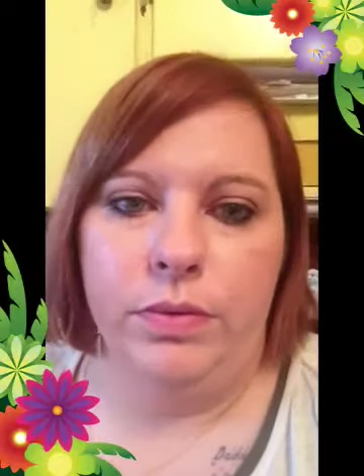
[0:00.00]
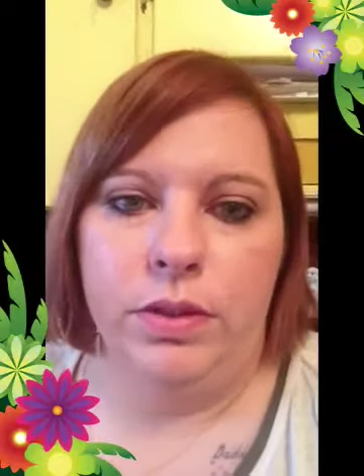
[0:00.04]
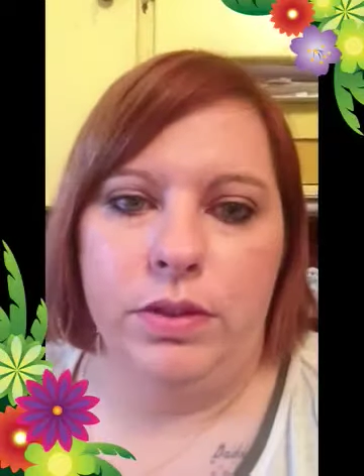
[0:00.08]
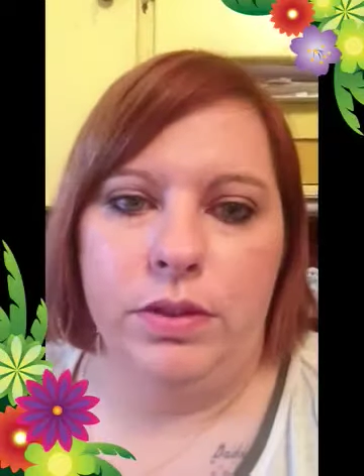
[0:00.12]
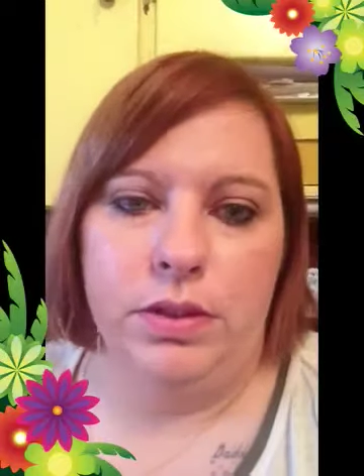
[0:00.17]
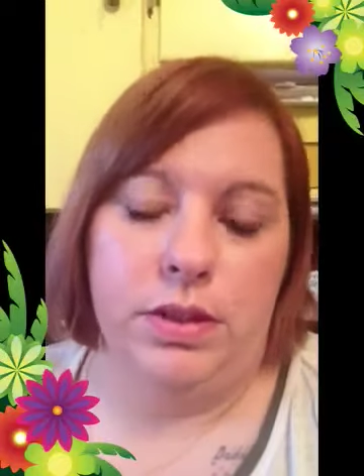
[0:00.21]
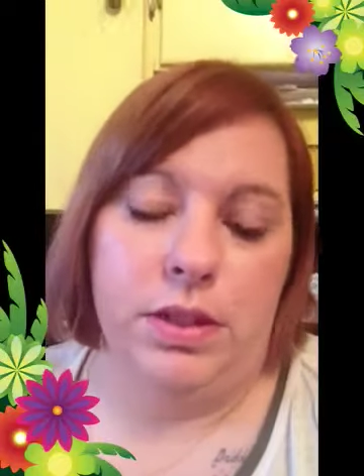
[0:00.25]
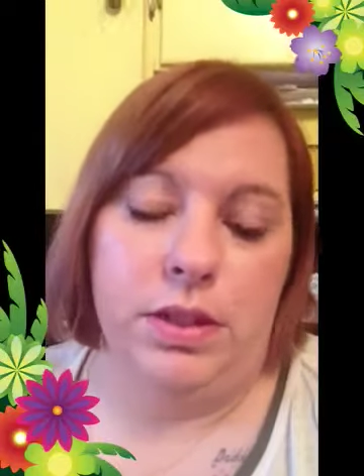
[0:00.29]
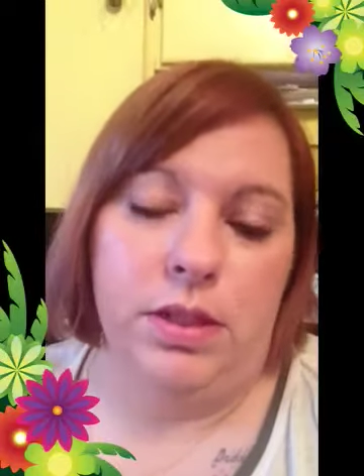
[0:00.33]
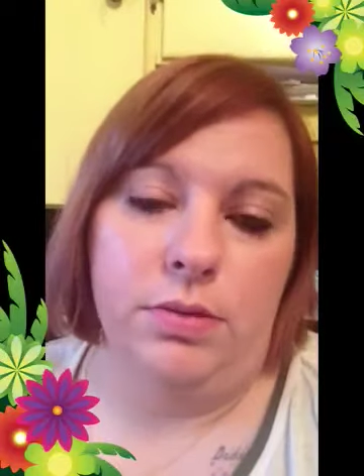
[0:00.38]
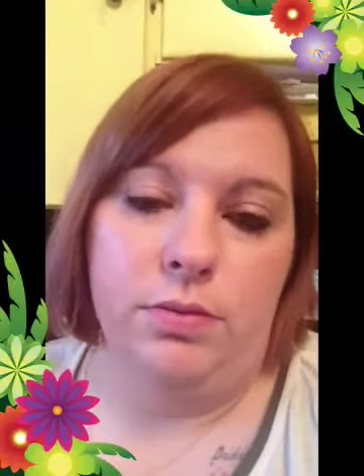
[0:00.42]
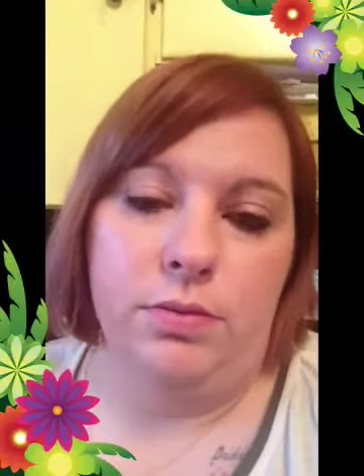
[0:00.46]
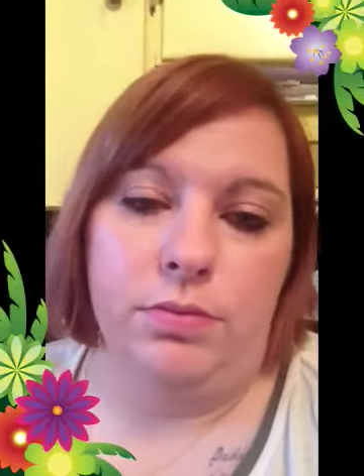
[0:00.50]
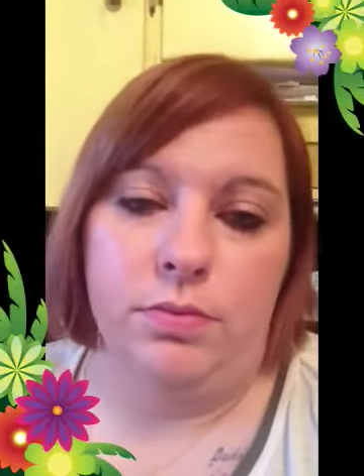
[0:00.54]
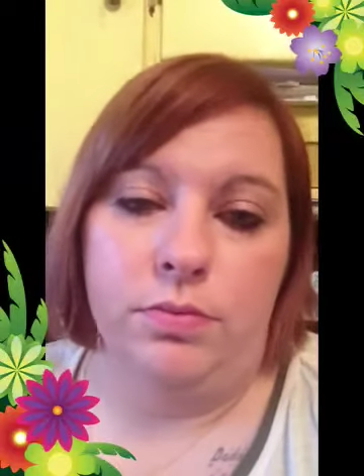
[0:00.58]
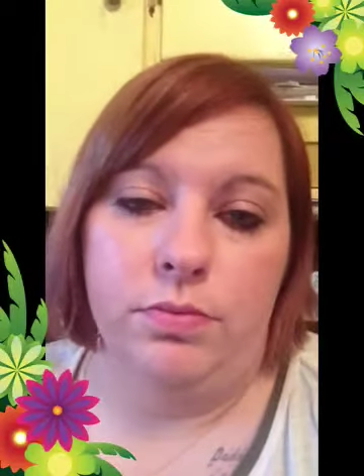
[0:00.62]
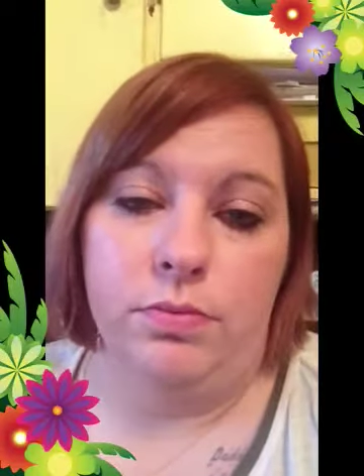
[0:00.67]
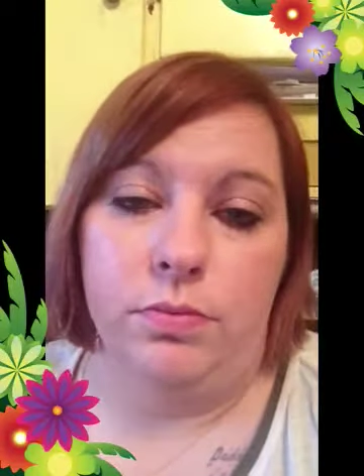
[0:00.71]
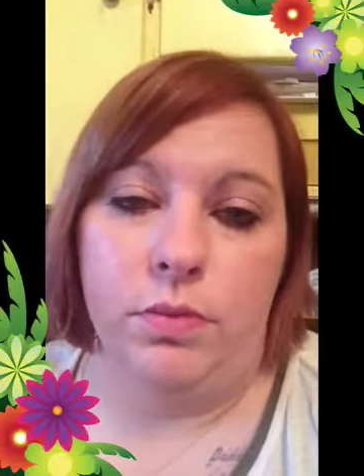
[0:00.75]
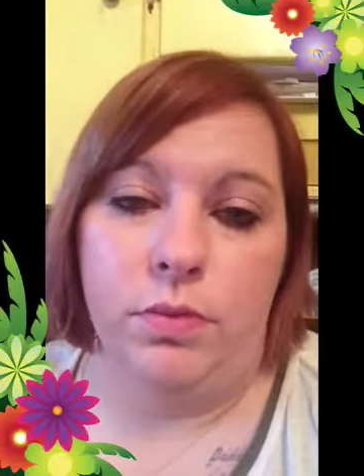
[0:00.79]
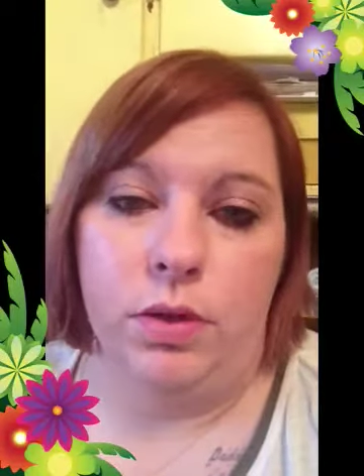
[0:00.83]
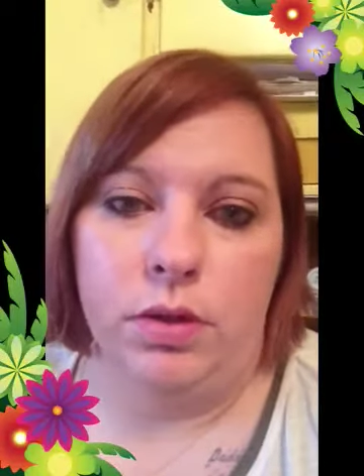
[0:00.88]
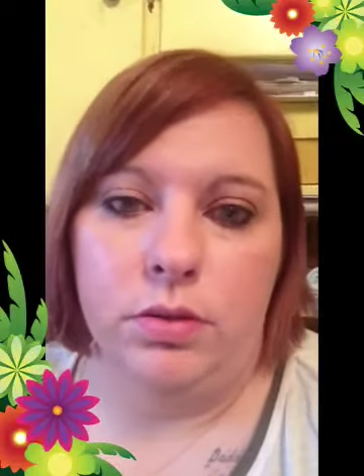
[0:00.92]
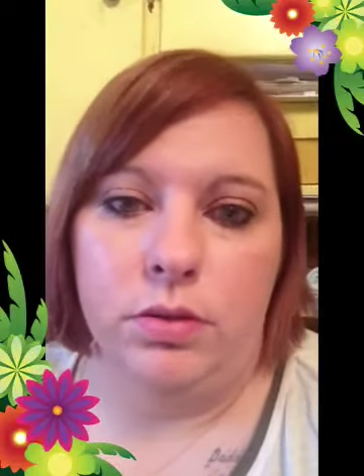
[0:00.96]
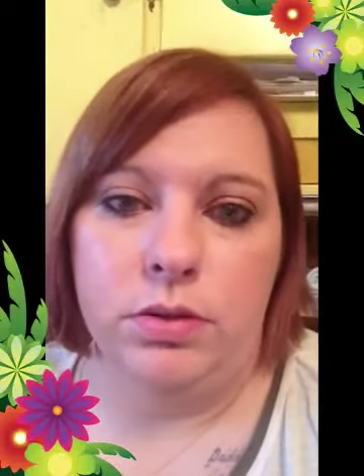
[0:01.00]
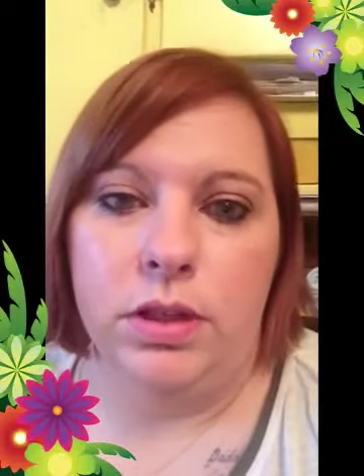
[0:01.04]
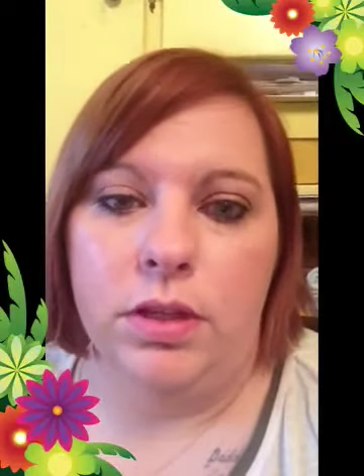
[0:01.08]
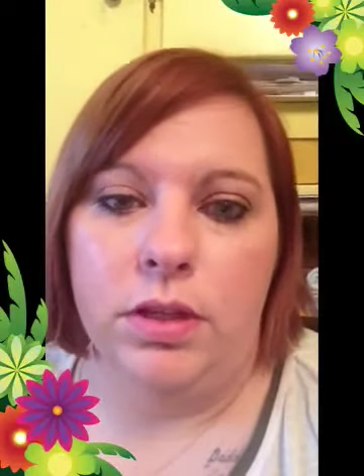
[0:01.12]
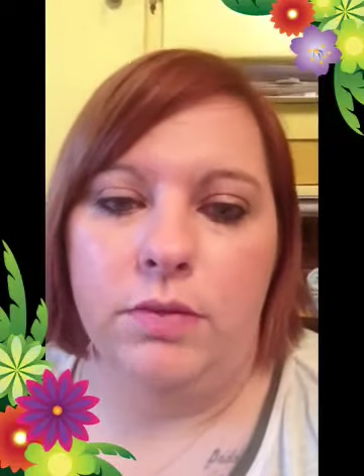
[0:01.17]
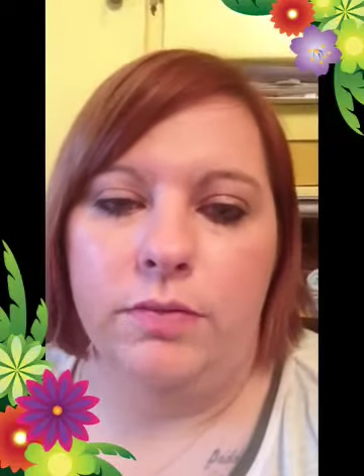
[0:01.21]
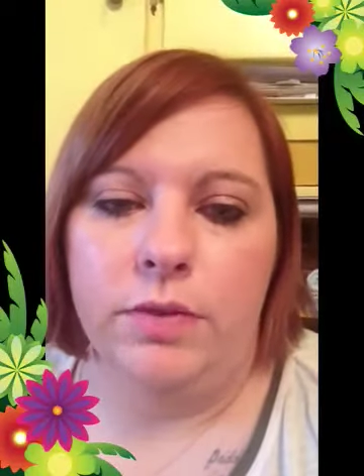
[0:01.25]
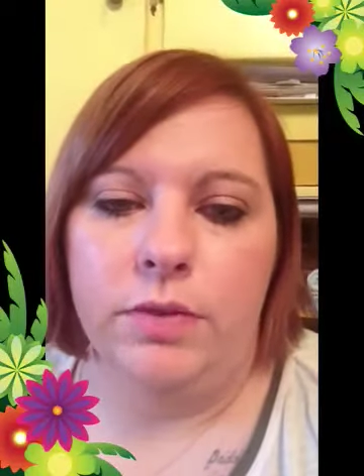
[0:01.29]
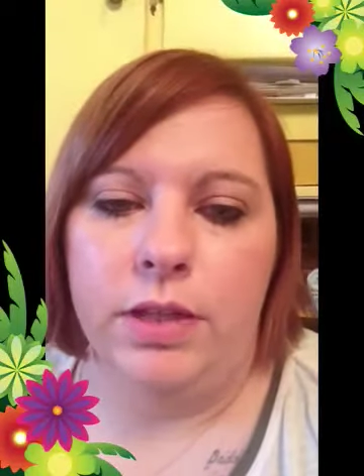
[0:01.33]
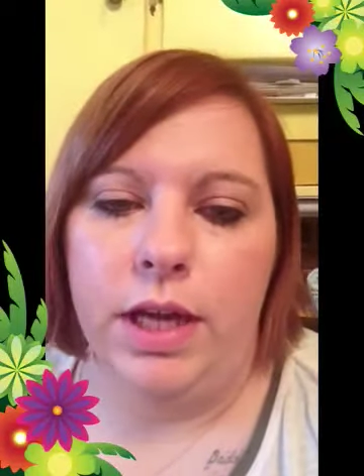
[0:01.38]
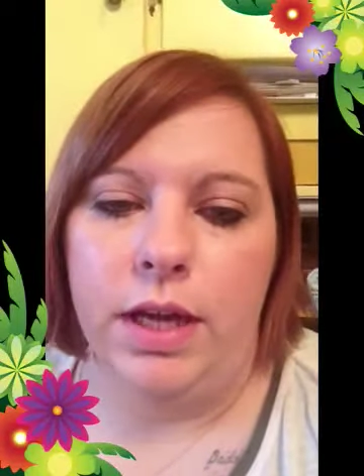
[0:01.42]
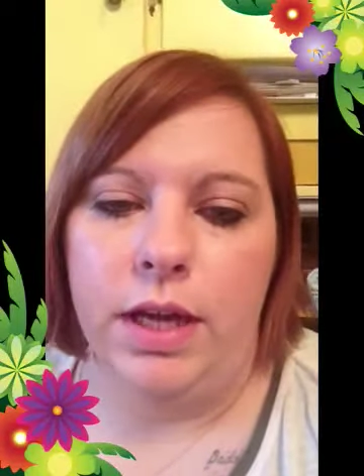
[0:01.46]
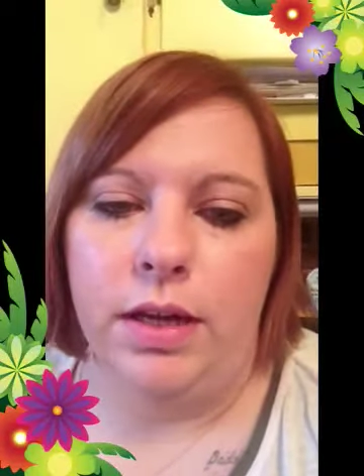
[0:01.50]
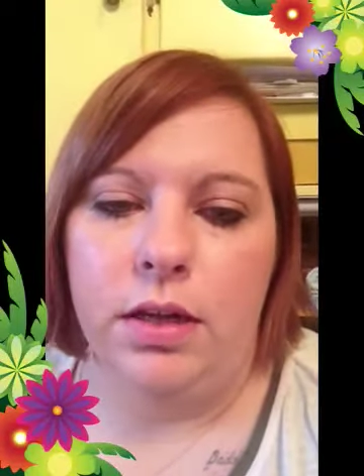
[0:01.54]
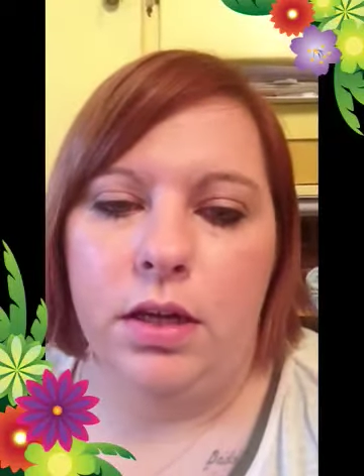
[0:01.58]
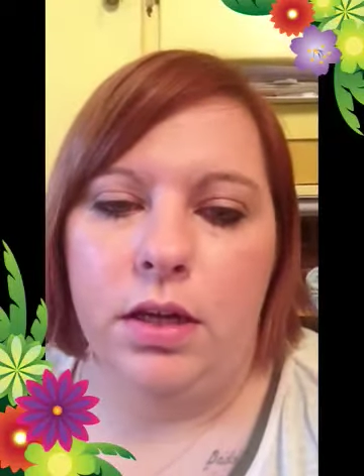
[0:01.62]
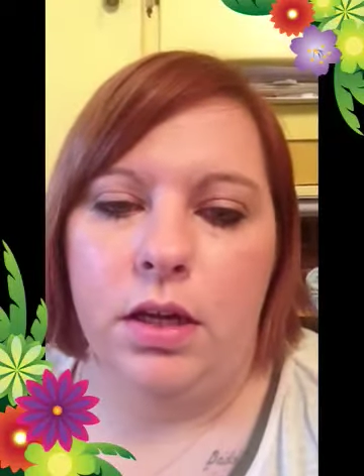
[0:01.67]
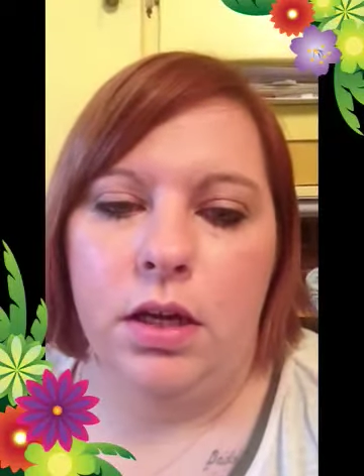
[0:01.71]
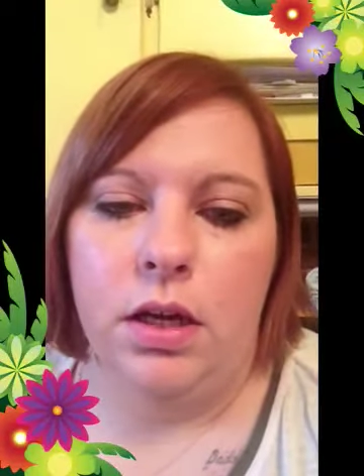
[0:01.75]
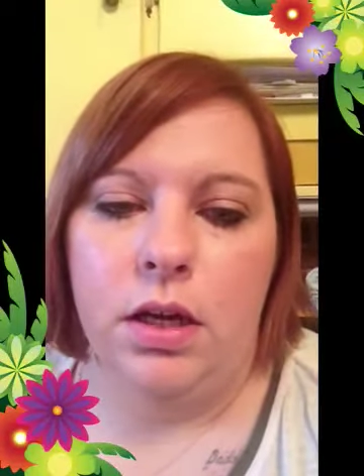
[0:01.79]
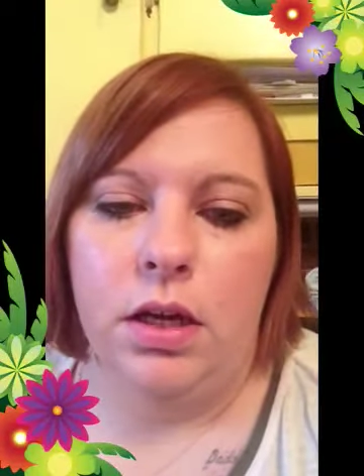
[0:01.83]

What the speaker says: and see what goes on for that.